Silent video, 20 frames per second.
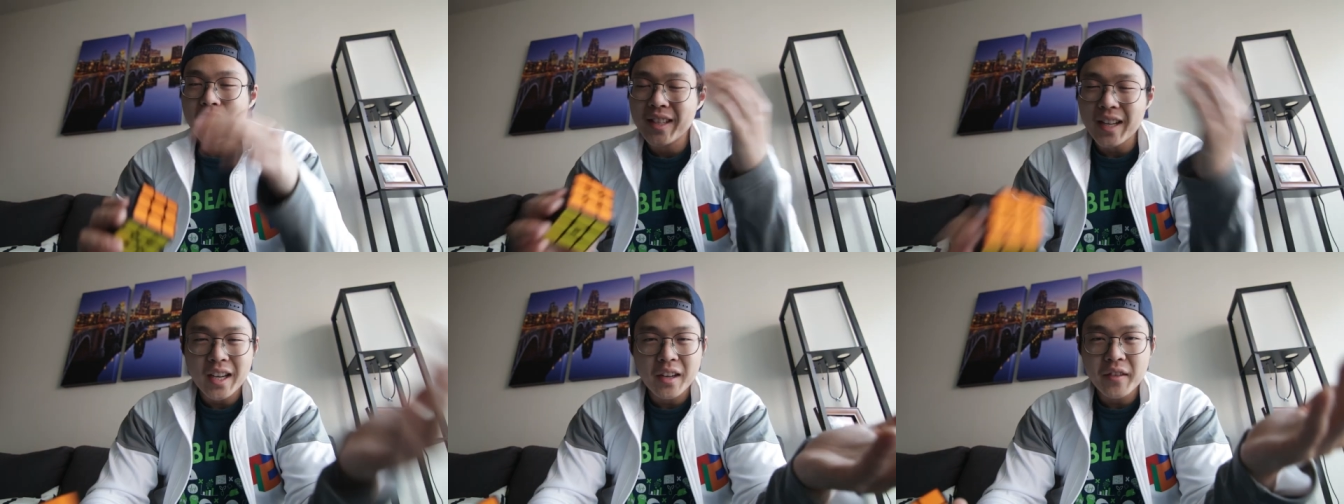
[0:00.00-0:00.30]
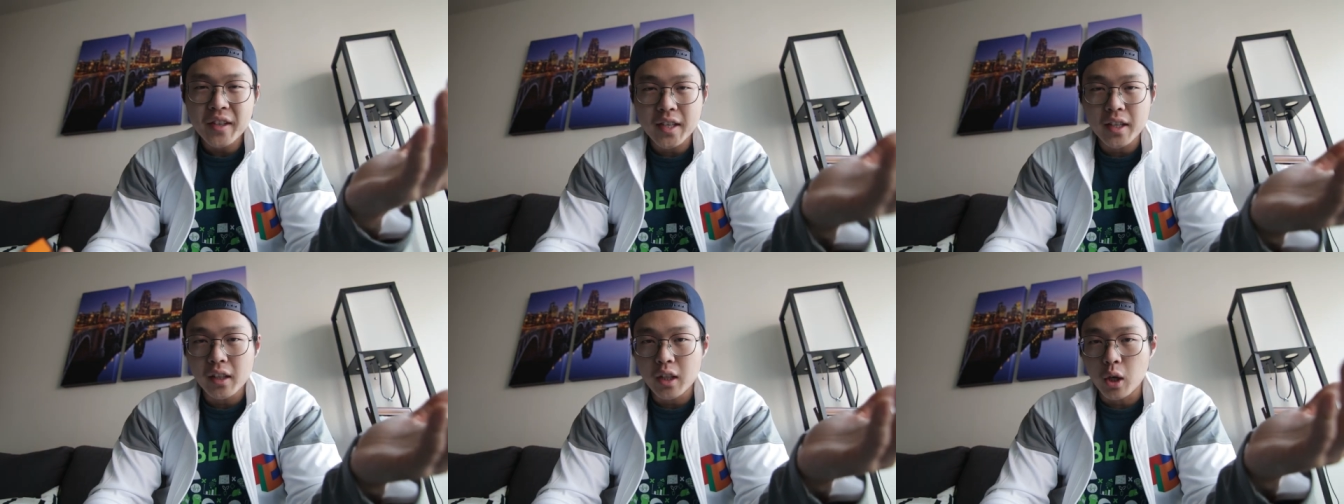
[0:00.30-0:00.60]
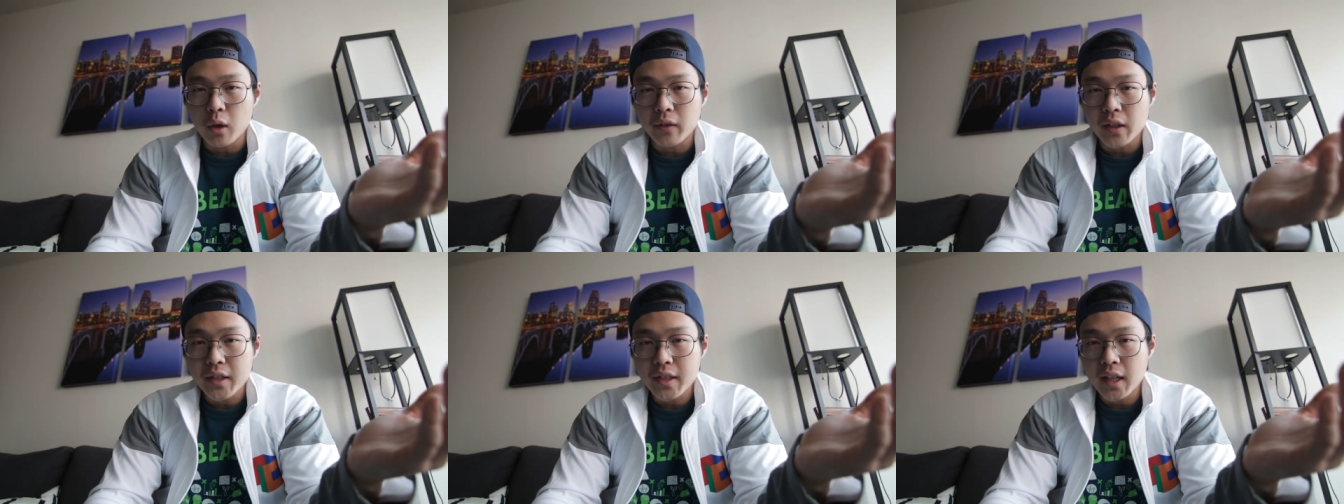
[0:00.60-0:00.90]
It's kind of a silly
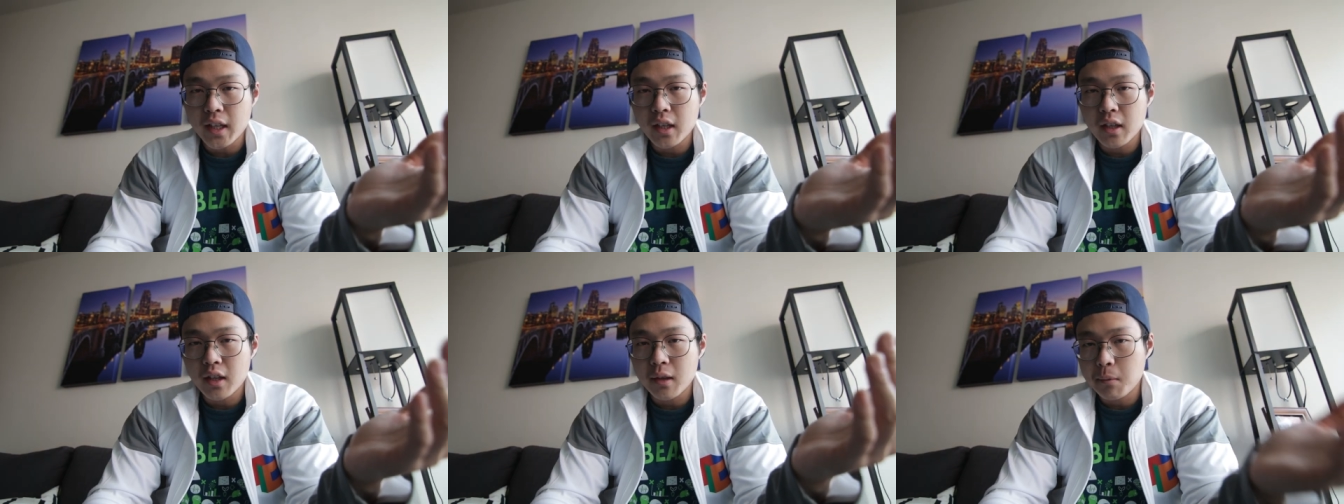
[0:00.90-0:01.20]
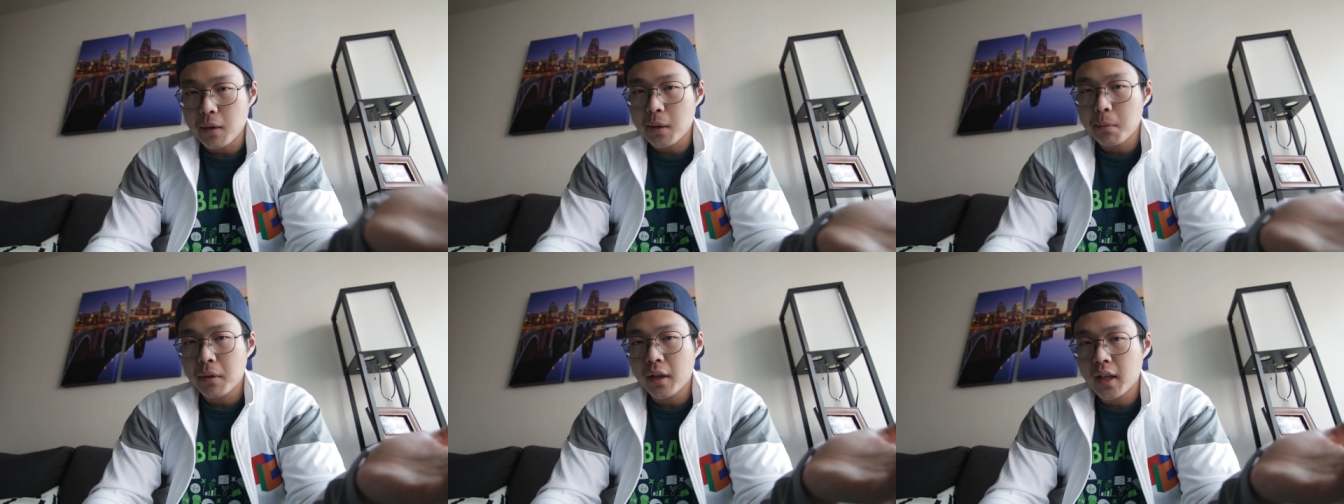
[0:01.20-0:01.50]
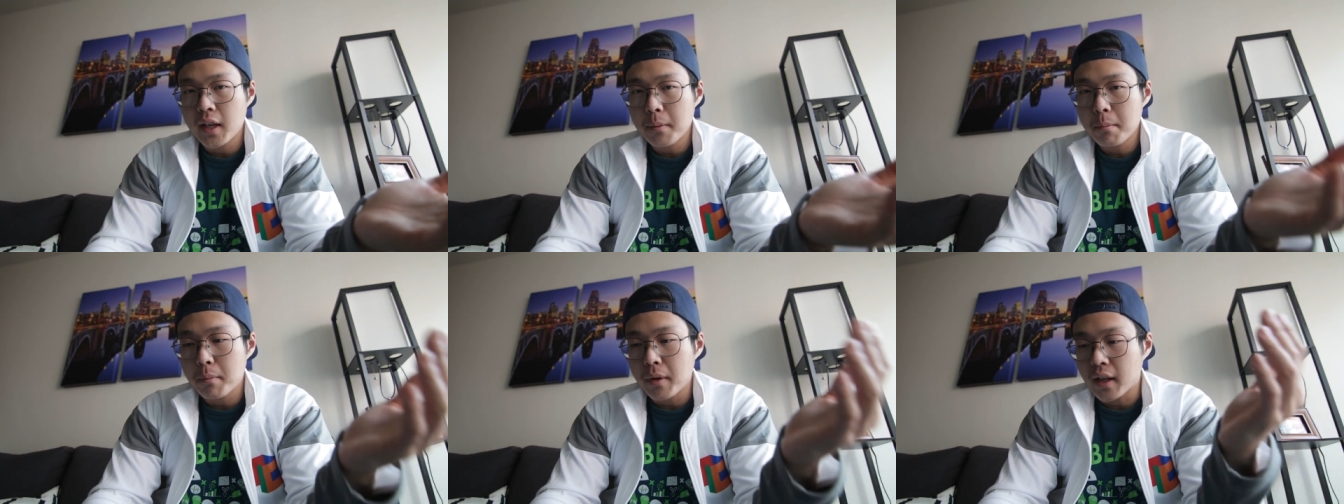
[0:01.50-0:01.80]
oversight, in my
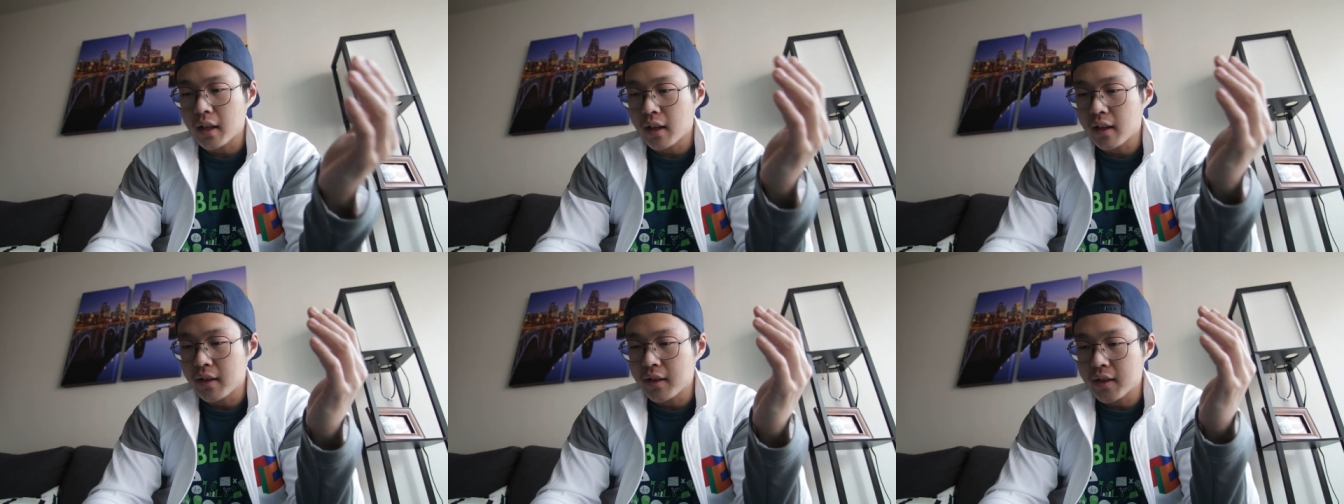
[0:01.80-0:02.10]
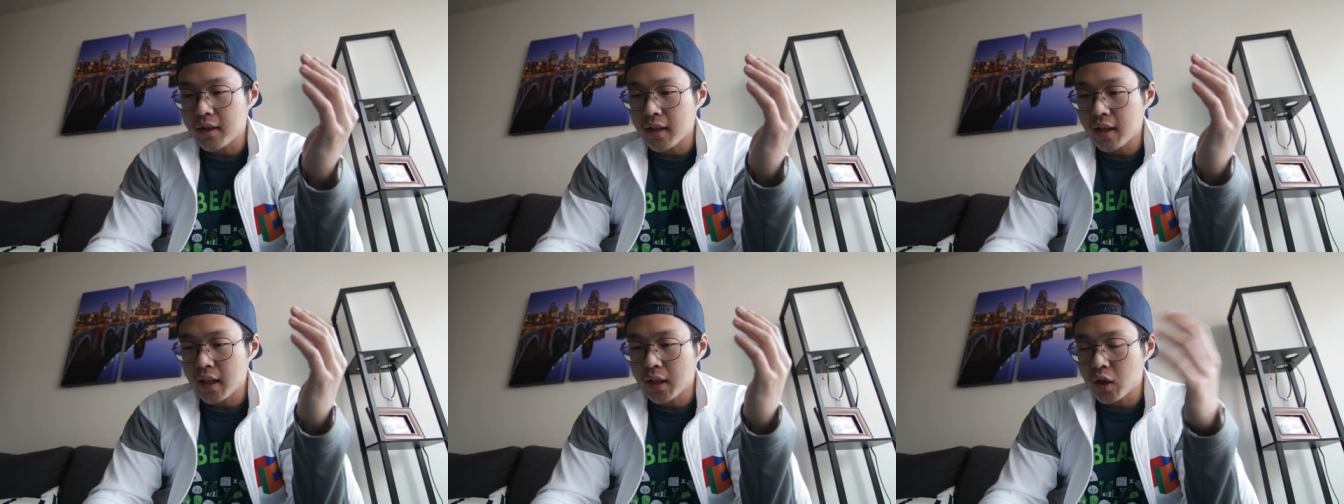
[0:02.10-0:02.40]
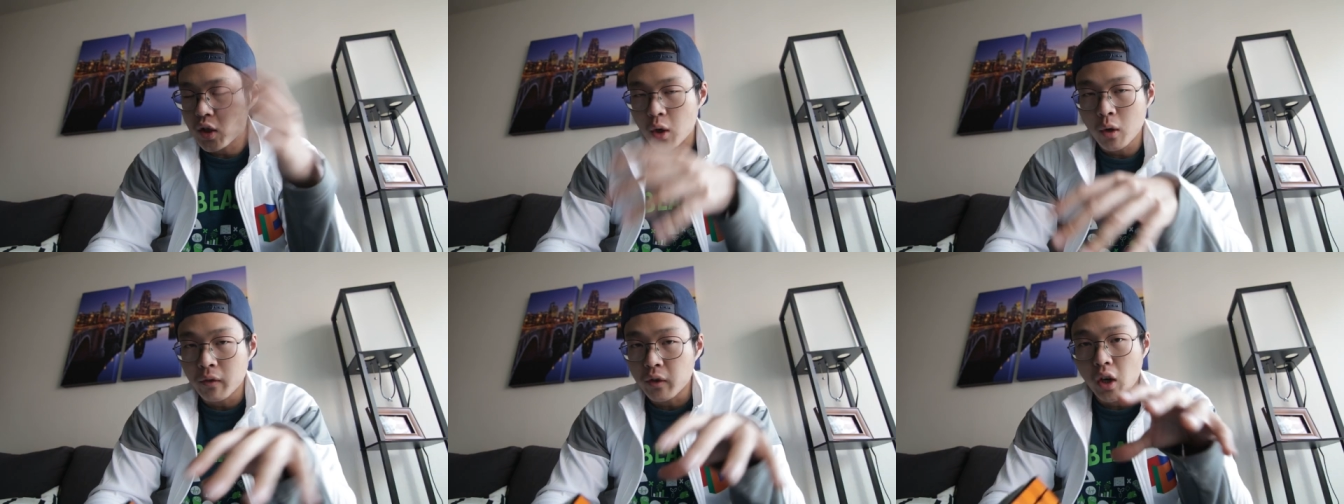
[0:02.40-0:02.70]
opinion, because
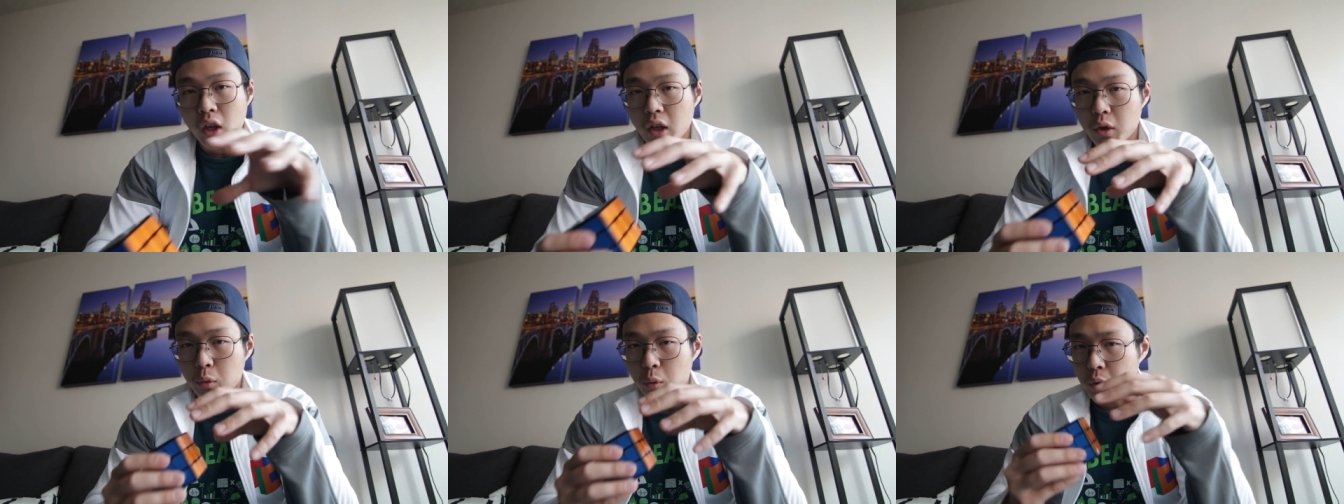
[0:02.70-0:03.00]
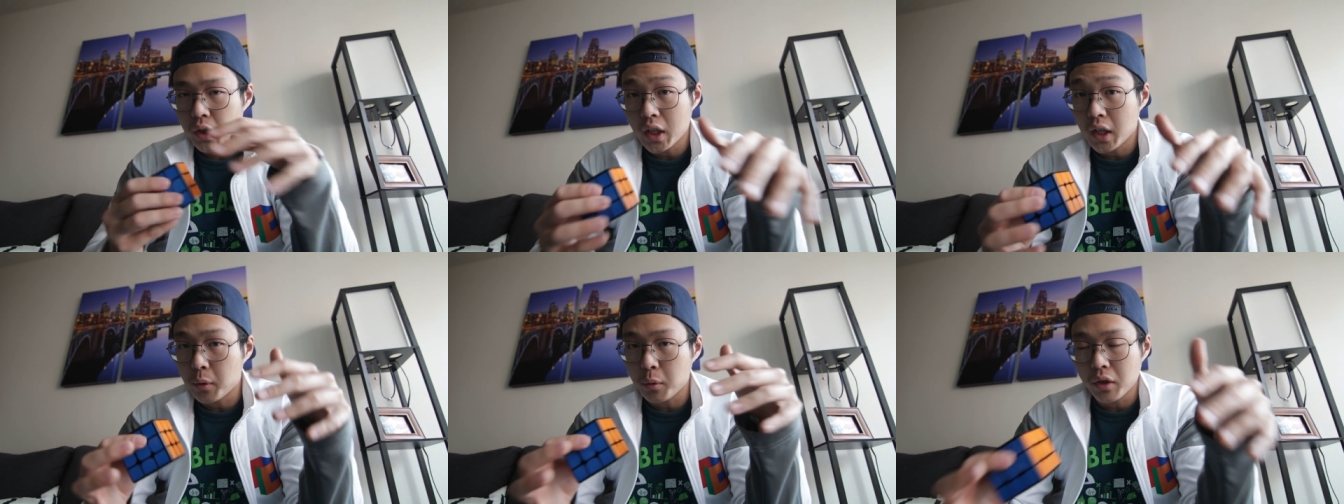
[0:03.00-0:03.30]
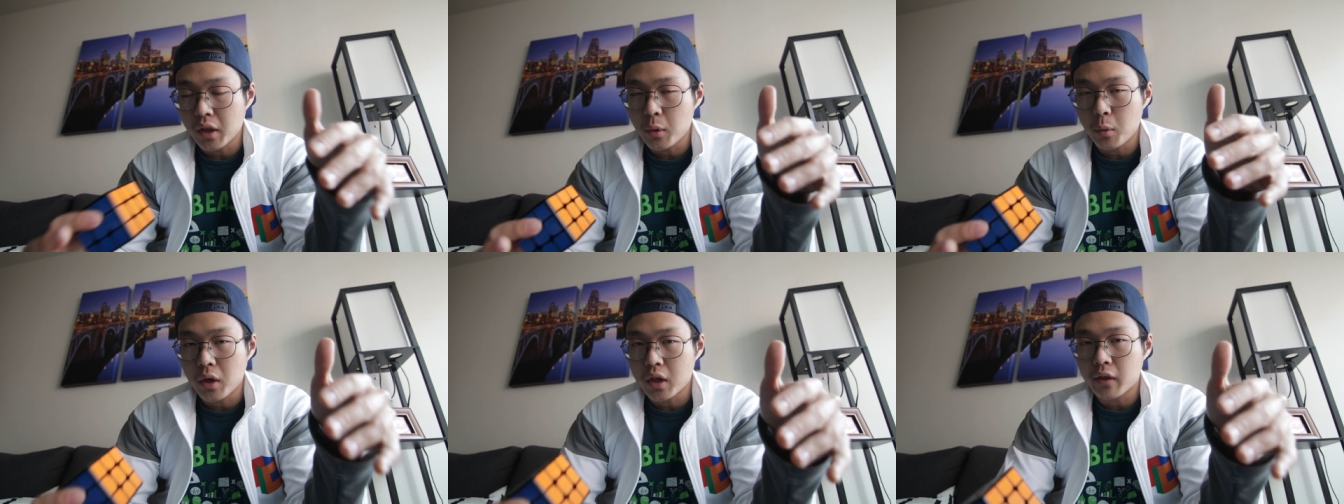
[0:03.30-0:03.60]
it's overall a really,
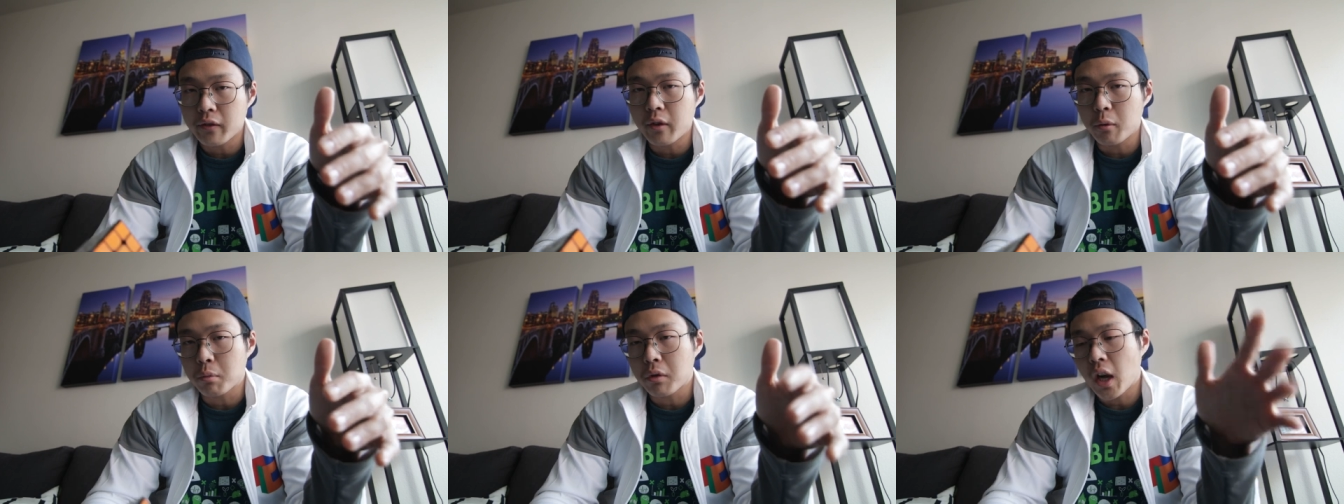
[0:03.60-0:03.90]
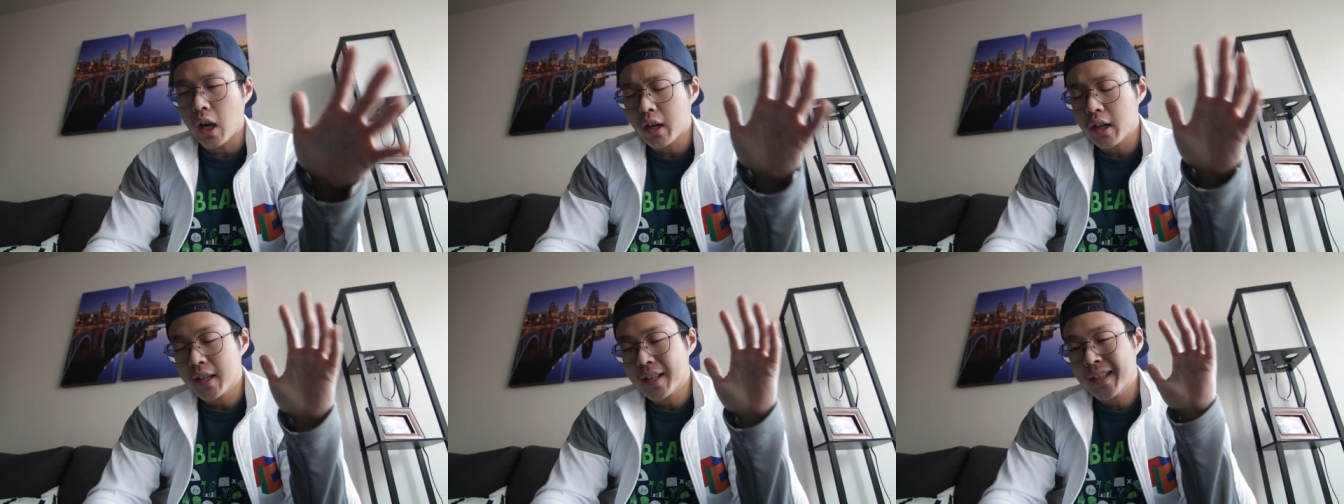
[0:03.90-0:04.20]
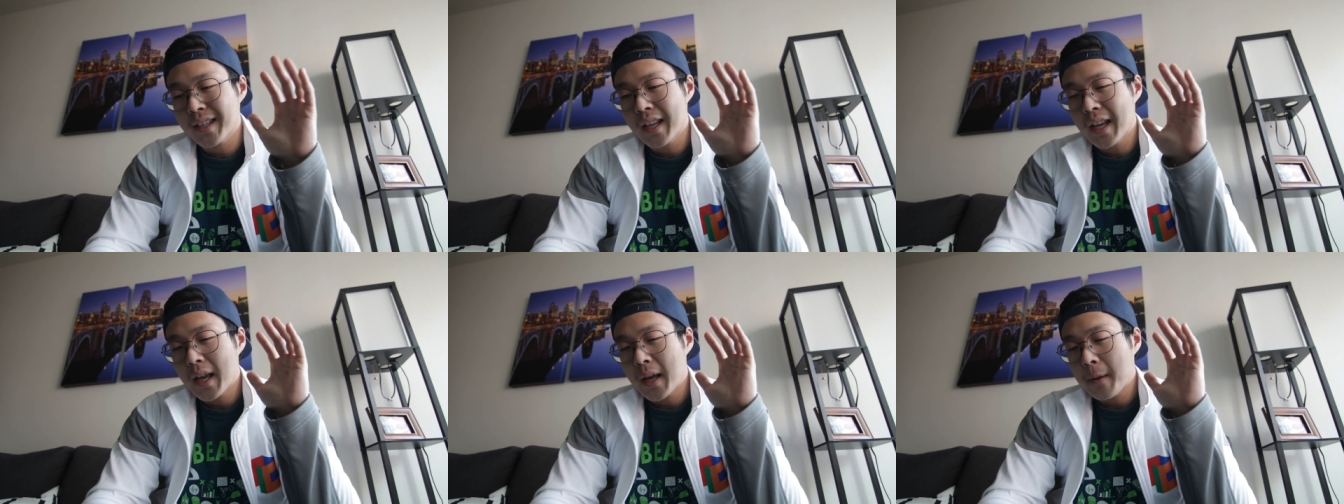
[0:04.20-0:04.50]
really wonderful product,